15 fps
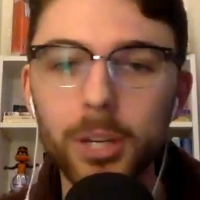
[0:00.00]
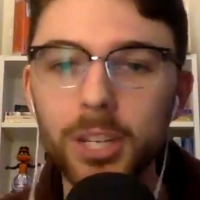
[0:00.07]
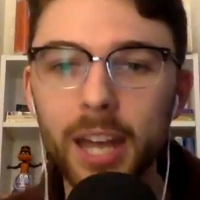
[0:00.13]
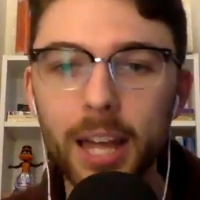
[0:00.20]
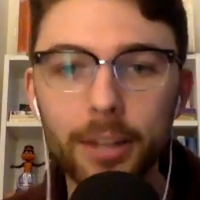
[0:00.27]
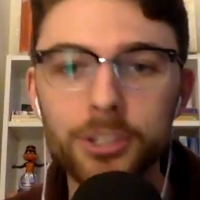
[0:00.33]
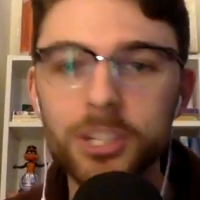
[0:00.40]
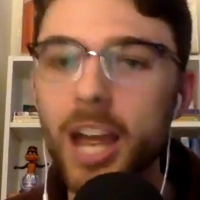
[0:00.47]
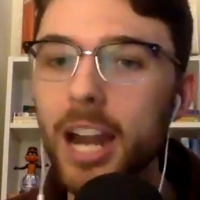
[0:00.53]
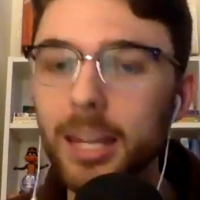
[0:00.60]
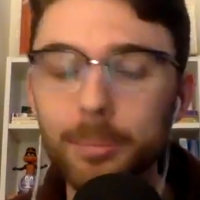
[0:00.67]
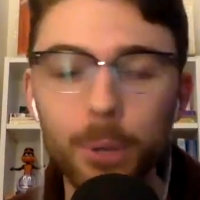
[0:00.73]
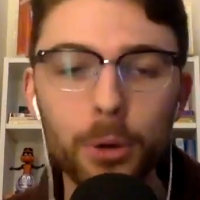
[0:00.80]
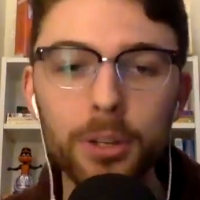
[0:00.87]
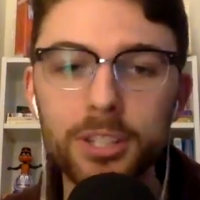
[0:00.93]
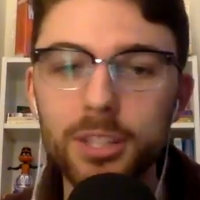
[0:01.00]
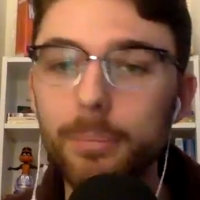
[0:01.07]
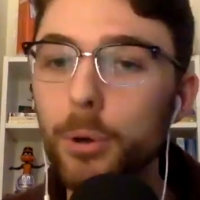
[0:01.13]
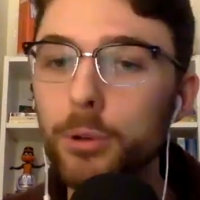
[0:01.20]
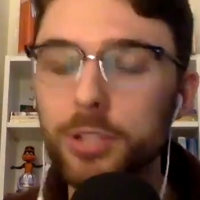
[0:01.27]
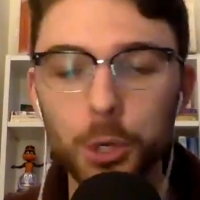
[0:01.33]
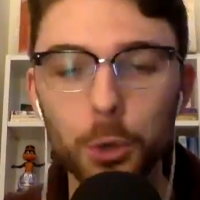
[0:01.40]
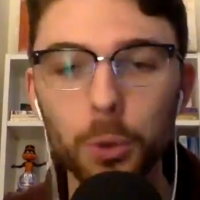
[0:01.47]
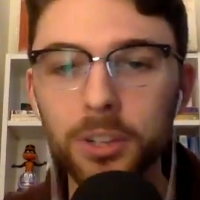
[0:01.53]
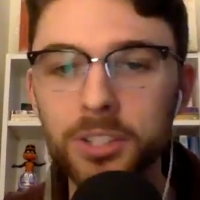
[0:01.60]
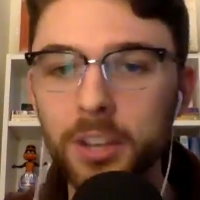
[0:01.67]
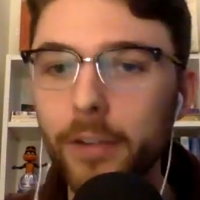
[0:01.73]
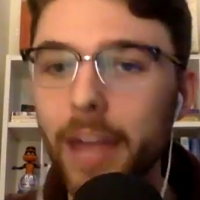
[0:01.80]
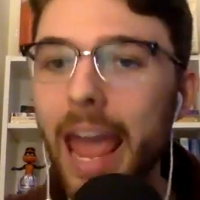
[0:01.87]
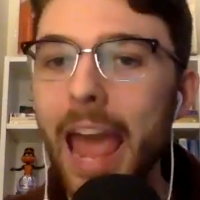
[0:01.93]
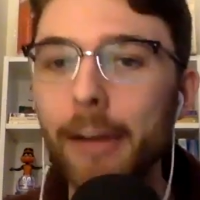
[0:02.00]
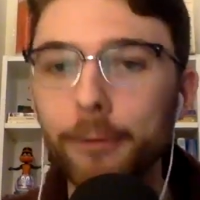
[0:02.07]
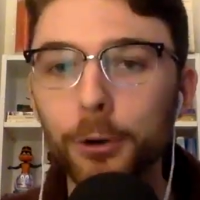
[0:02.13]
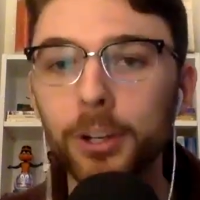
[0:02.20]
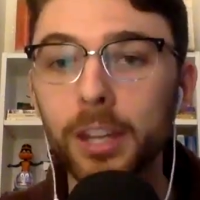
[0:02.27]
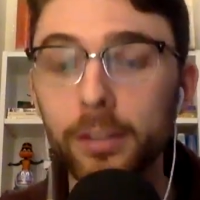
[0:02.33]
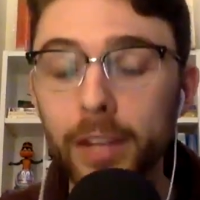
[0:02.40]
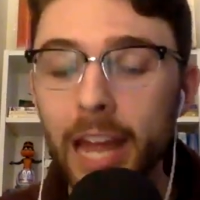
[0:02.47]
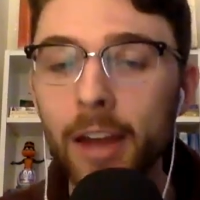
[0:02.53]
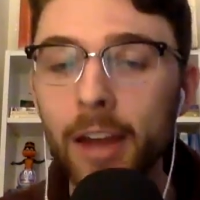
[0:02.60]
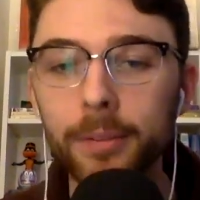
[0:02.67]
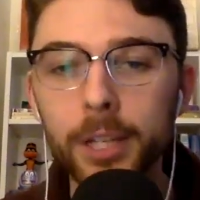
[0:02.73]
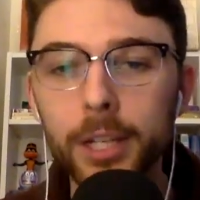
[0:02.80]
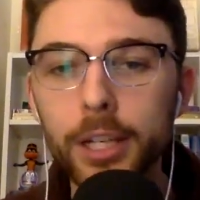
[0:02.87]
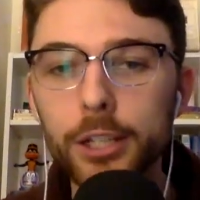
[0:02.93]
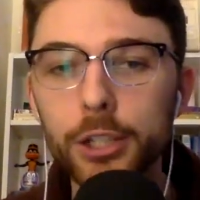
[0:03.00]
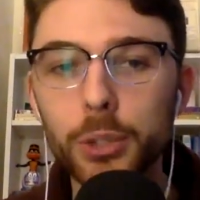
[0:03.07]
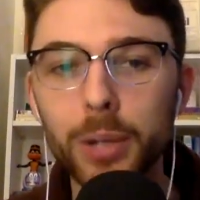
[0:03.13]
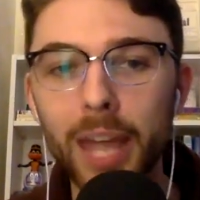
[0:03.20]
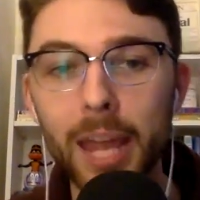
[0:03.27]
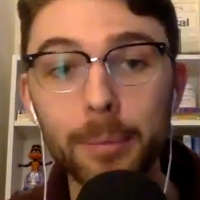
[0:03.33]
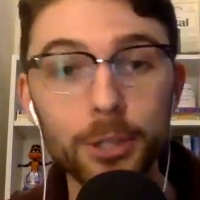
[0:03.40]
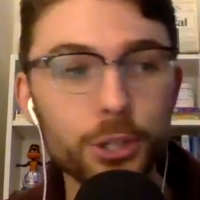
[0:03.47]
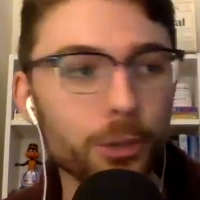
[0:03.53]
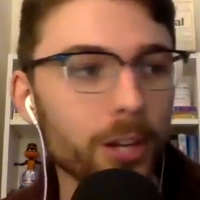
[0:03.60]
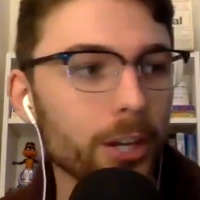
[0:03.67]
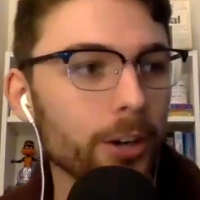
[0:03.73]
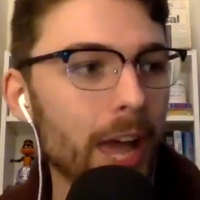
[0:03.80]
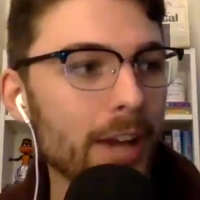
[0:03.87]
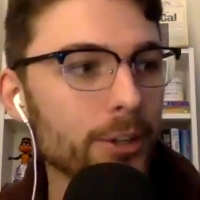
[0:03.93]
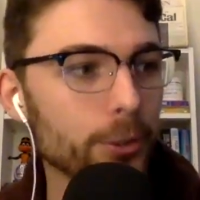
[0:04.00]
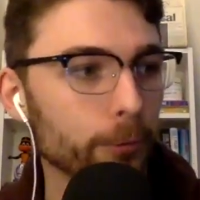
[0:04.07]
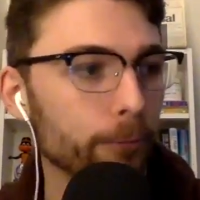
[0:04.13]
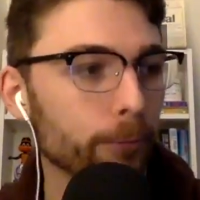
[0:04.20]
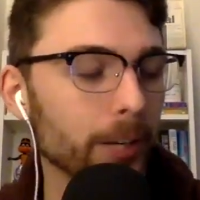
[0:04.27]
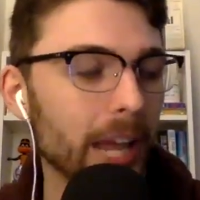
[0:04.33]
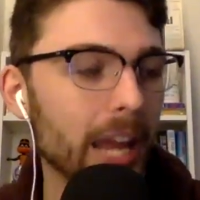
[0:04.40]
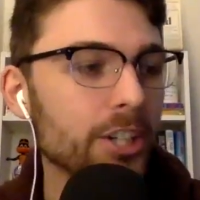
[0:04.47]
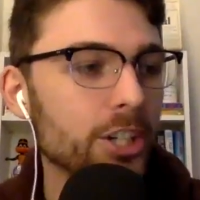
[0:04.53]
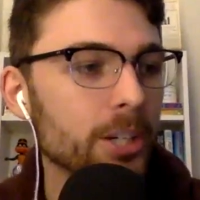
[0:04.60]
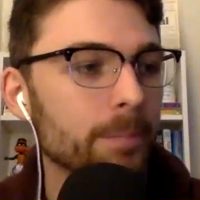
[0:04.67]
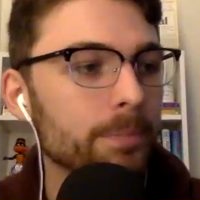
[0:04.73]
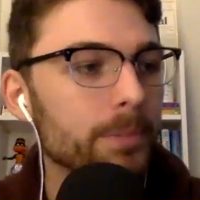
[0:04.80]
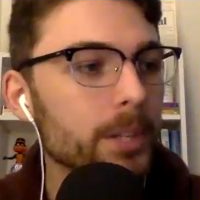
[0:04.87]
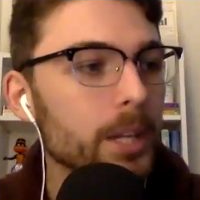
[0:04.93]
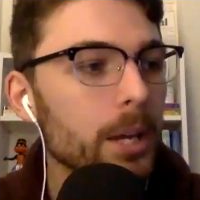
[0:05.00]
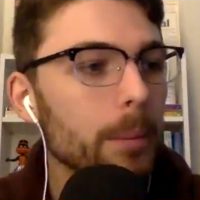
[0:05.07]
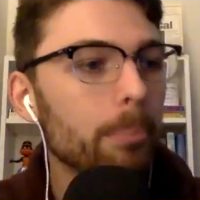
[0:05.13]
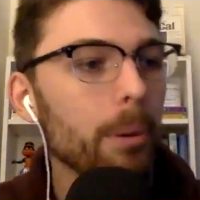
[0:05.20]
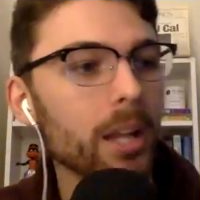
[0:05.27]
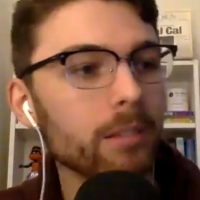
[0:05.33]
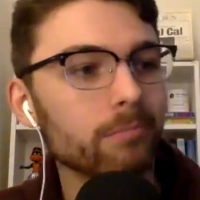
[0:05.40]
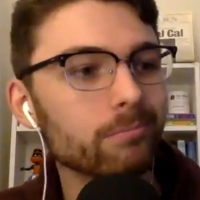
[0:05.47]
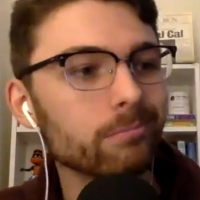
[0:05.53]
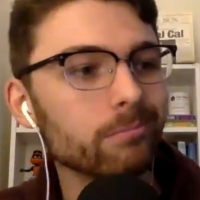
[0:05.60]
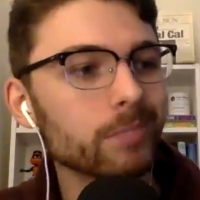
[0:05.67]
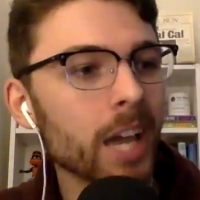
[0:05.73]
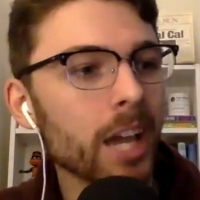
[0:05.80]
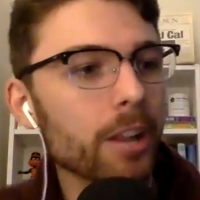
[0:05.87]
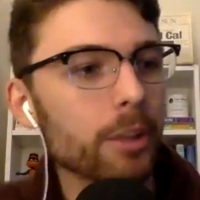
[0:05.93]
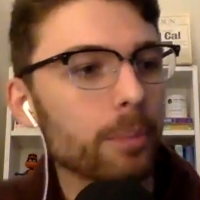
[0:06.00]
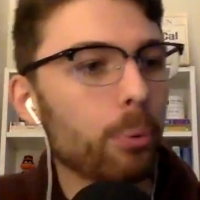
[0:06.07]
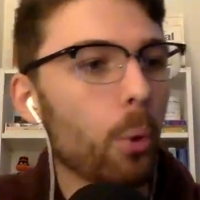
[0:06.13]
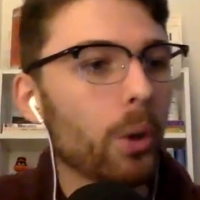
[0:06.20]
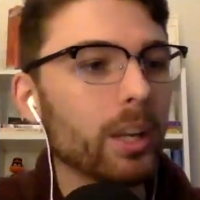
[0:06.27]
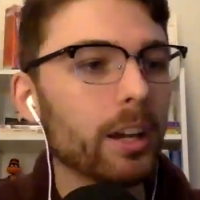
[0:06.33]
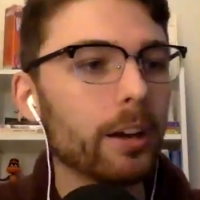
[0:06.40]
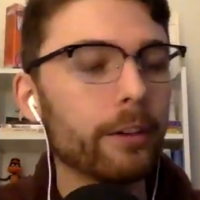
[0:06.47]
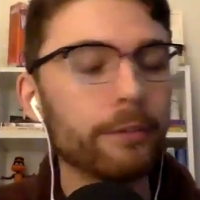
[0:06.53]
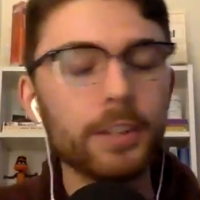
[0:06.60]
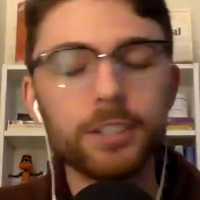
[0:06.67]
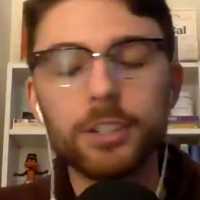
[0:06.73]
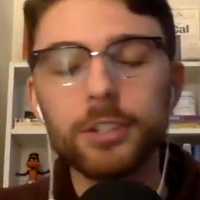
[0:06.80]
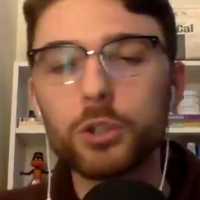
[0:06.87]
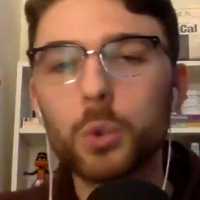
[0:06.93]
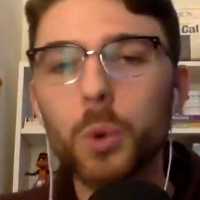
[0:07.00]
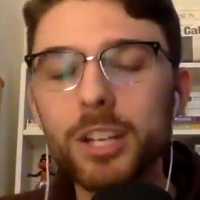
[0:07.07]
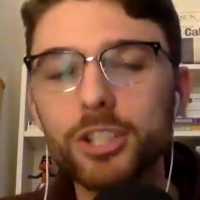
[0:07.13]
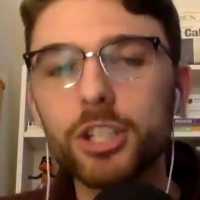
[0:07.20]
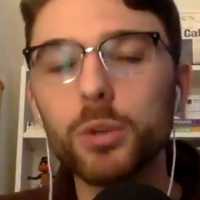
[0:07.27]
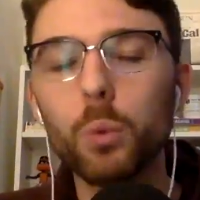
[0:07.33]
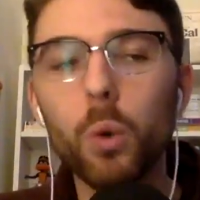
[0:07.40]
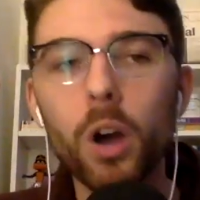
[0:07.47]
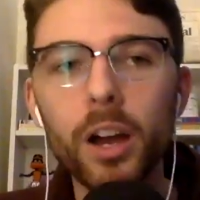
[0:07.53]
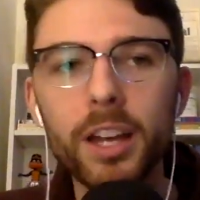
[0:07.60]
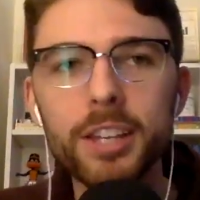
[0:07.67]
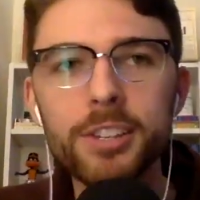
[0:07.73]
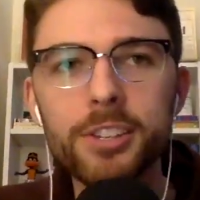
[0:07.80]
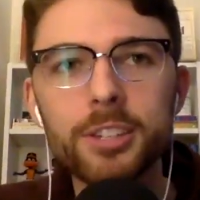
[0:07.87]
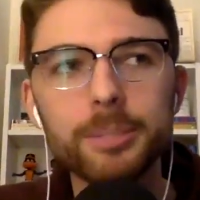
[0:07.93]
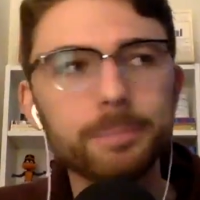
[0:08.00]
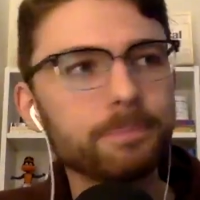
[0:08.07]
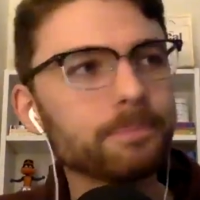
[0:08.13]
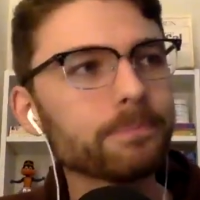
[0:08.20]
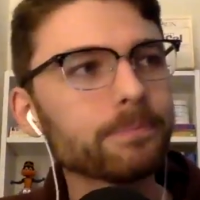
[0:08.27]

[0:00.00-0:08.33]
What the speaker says: million signing bonus, the most the Orioles have ever given out to an amateur international free agent. But kind of the point of Vincent's question was,